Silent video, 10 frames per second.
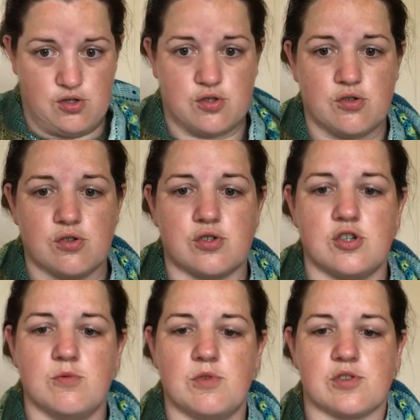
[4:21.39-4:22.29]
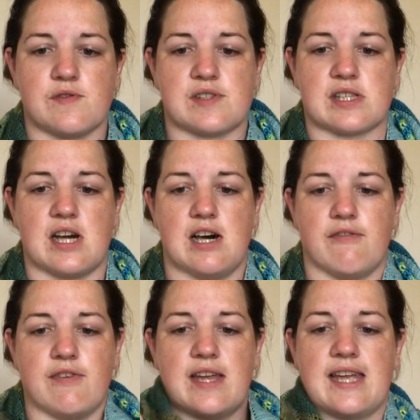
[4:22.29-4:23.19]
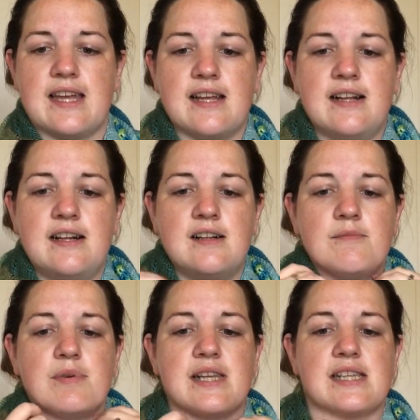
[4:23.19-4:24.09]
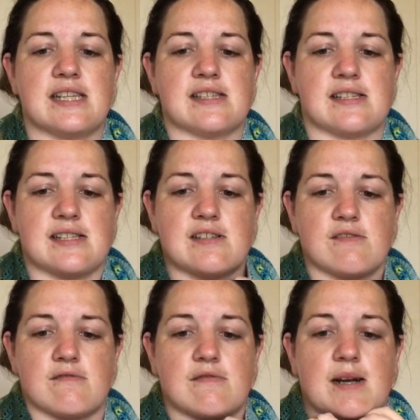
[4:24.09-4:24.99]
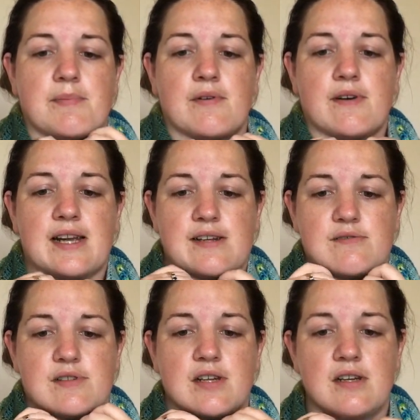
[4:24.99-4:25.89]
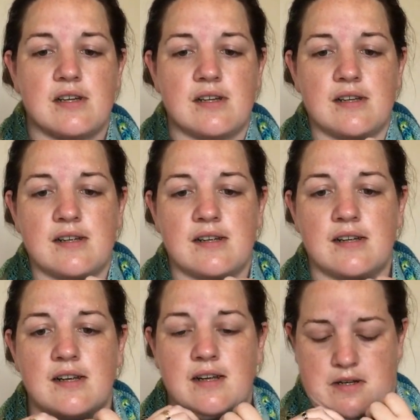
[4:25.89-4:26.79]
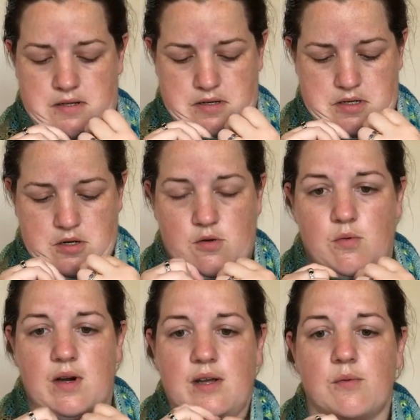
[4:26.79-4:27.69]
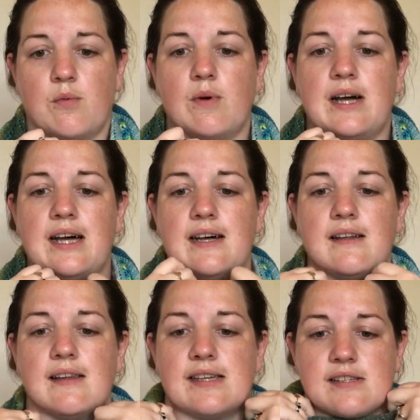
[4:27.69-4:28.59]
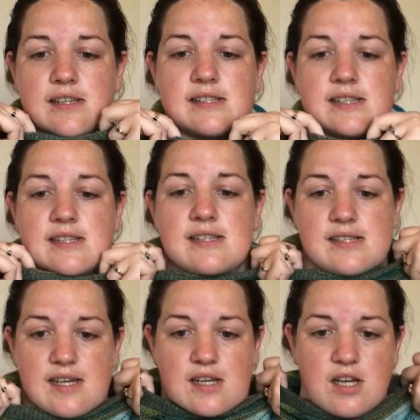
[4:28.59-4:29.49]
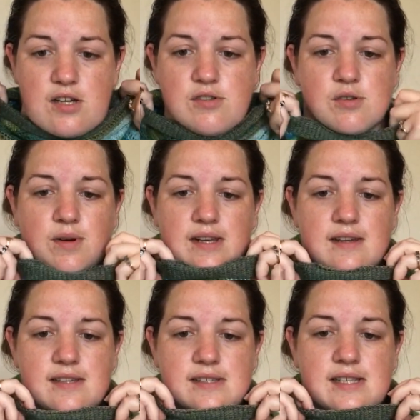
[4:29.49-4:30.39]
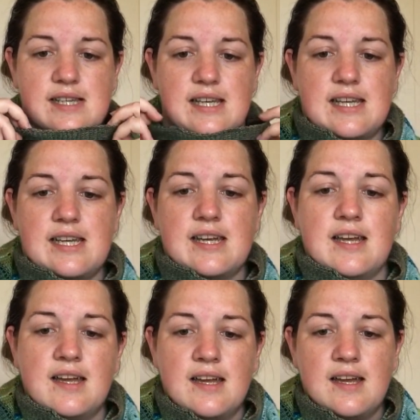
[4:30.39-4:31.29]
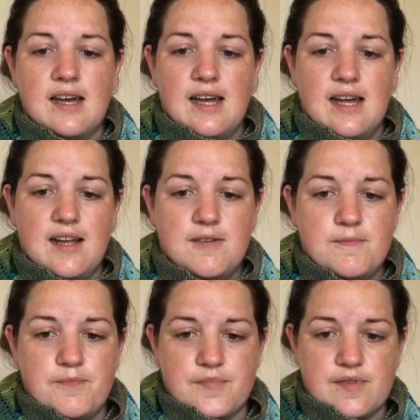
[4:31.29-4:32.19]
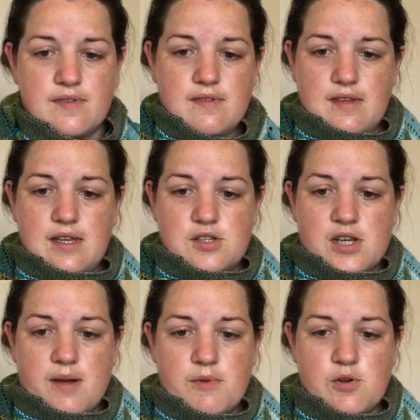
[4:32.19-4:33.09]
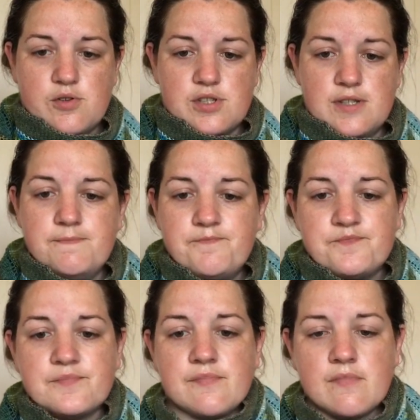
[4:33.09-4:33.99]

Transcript: short shawl, more sort of scarfy, but it does still wrap around quite well. It's going to sit inside coats quite nicely come the autumn